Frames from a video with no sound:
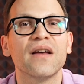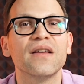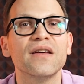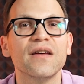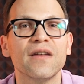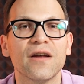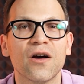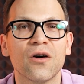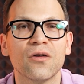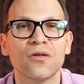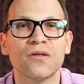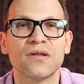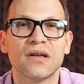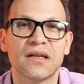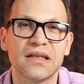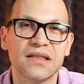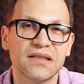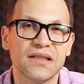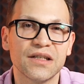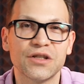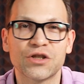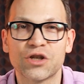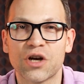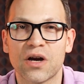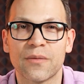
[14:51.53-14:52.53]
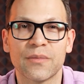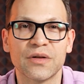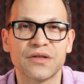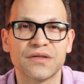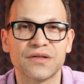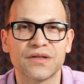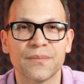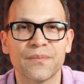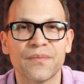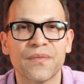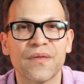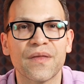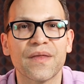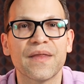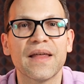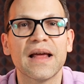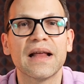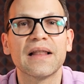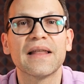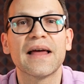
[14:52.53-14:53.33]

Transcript: You know, the Germans, they